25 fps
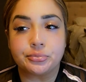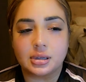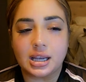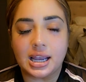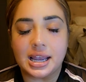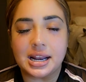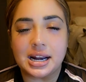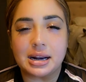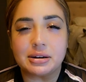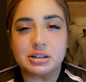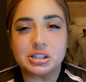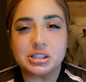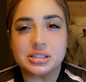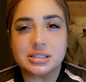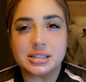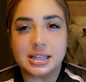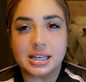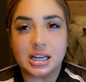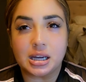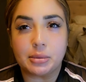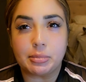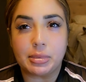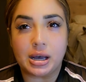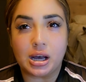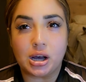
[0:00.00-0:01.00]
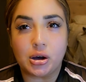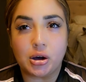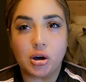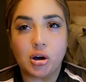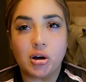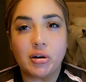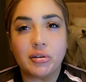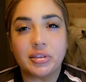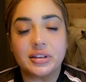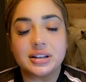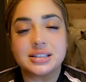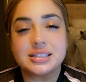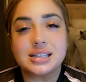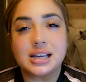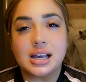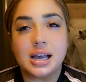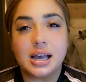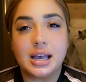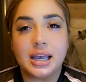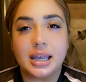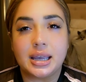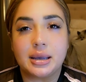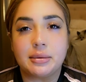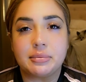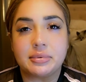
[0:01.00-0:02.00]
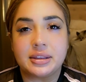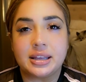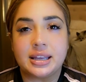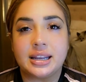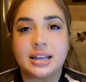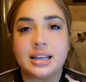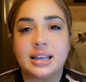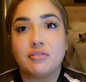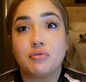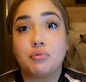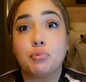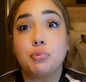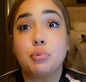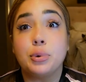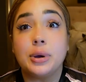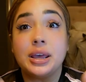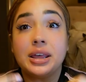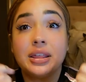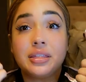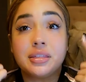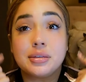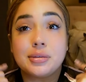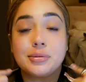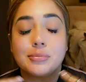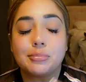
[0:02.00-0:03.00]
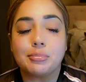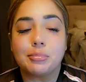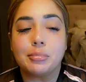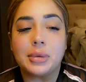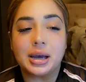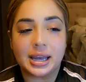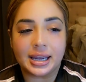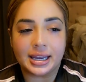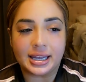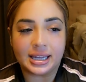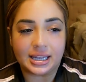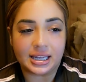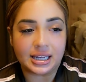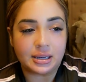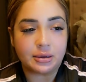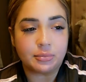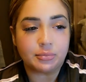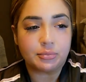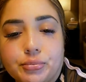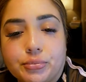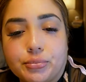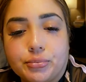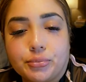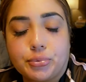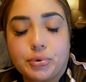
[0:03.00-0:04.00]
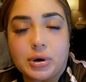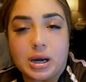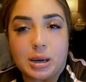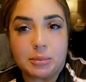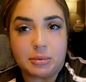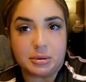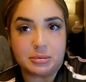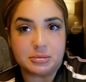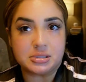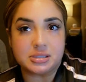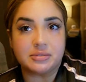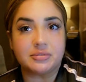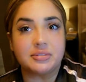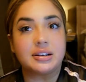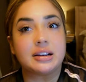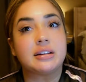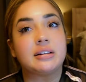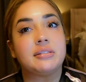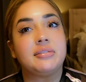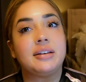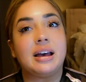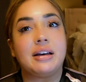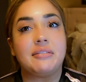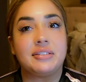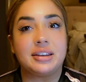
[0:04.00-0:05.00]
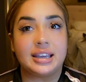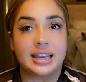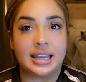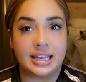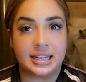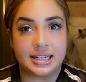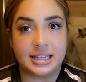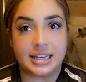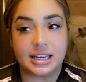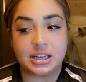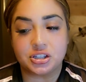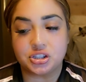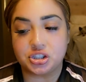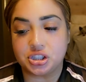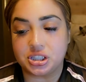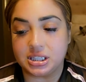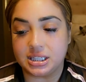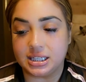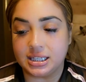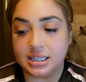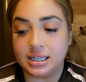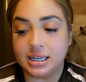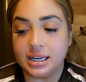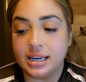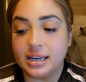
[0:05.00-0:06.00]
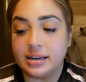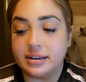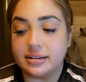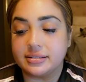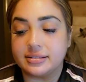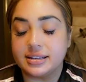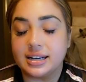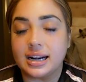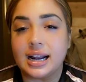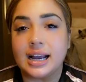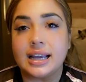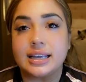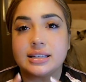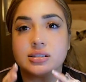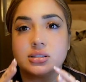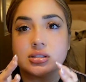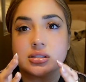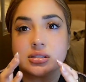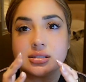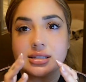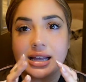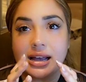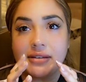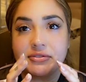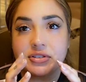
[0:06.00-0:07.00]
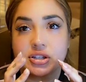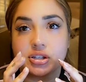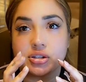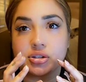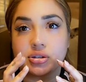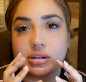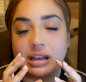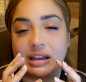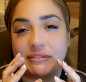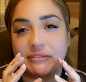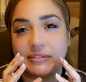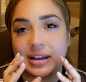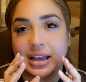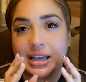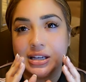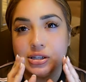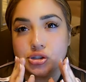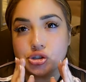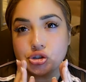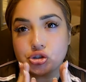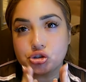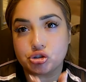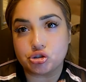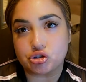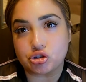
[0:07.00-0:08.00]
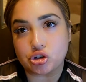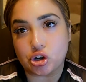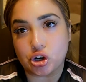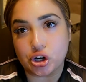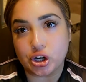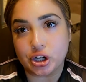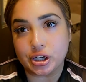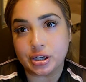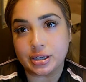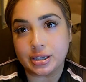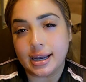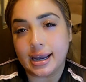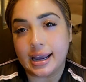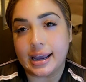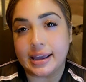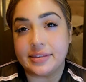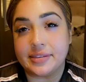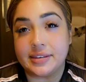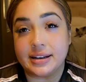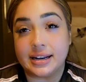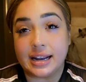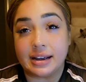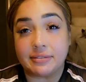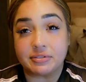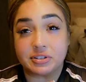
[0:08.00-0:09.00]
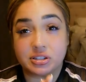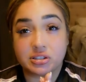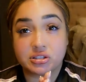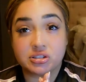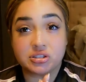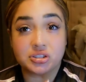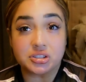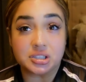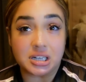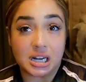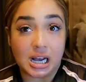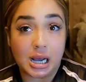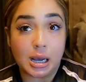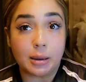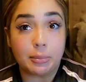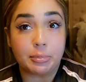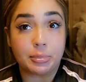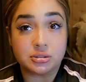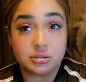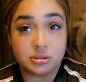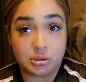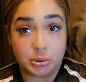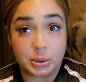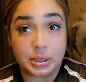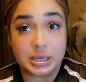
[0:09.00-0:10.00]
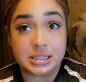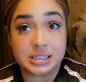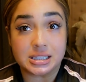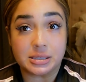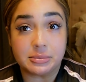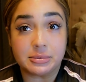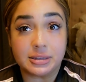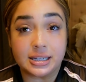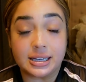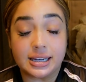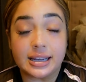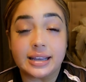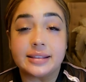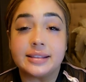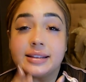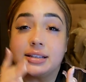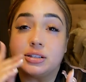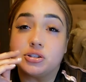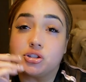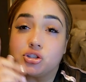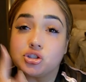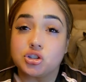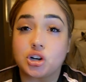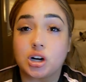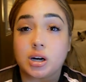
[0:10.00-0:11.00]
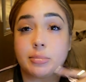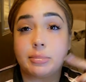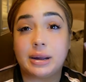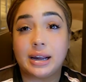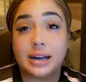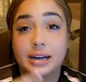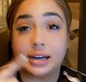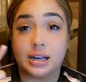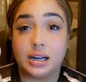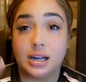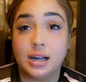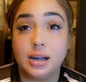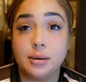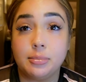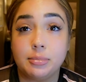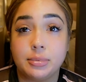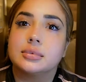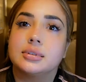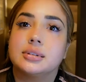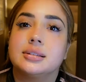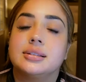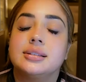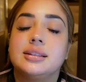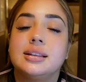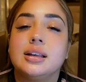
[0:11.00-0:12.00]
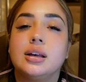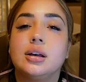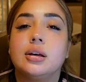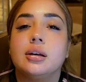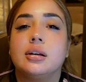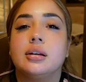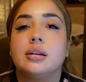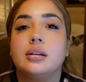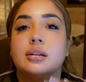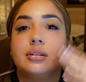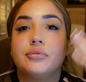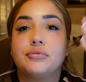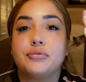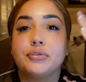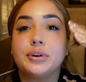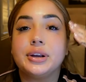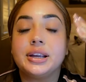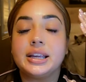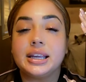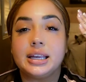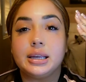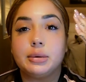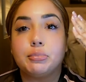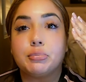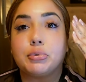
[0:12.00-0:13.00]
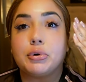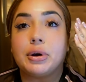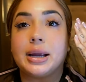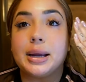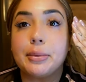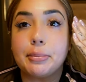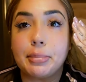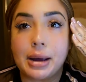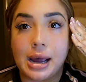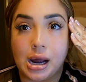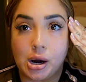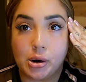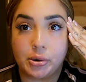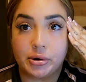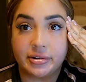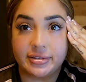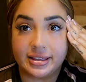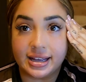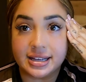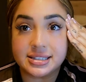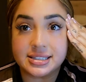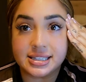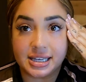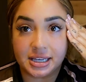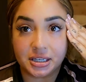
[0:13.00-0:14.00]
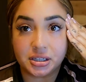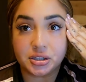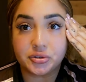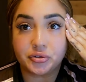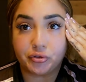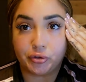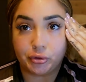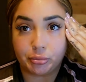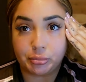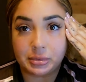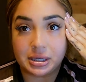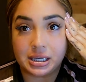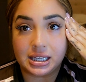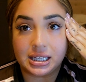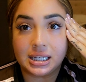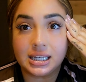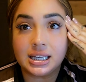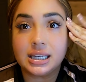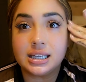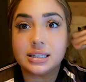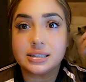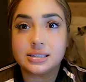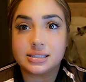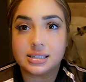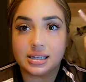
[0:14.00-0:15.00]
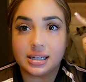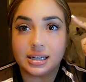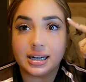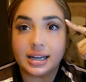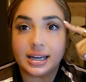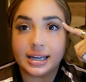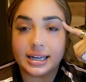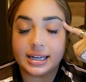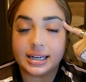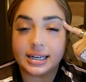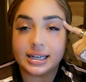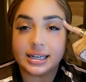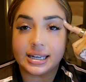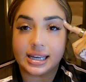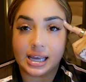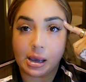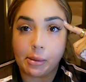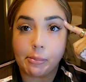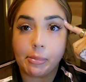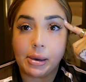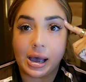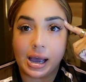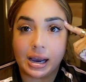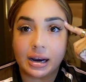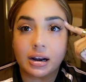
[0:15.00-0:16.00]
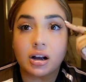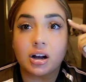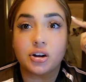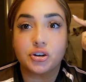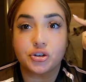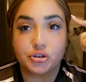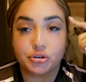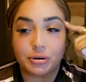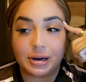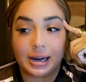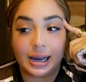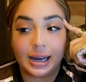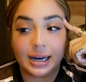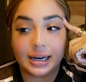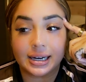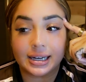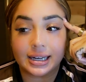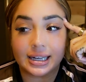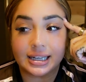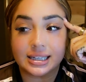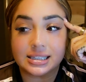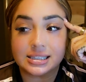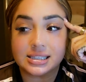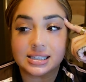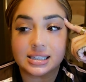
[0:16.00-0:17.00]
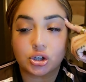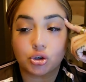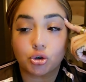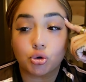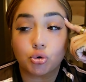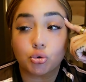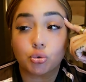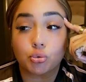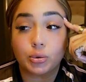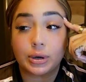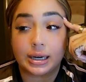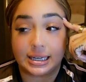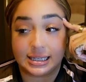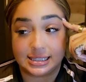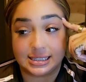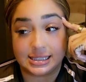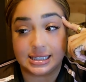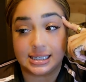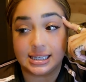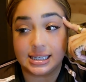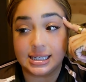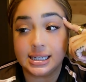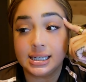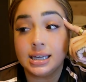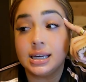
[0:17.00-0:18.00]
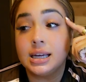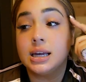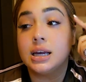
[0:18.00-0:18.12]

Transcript: And I just think about all the time that with my problems of like of having ADHD, that I have to, if I start and then have to stop doing something and then start back up, the freaking brain power that takes for me to like get back on track is crazy.